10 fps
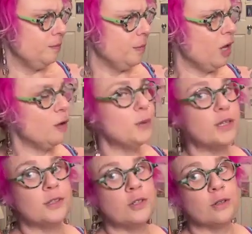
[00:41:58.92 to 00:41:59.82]
I'll be
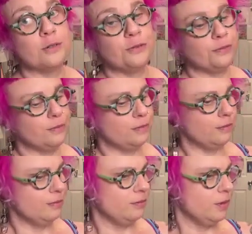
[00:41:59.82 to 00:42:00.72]
the turf.
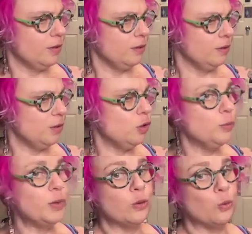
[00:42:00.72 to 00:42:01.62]
You
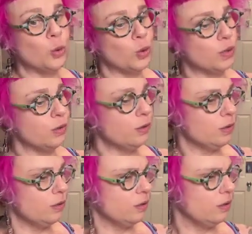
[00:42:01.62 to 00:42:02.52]
be the war.
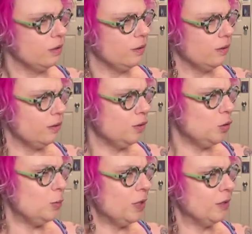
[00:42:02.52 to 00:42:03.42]

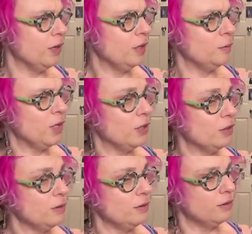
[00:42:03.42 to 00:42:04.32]
You be the nightmare.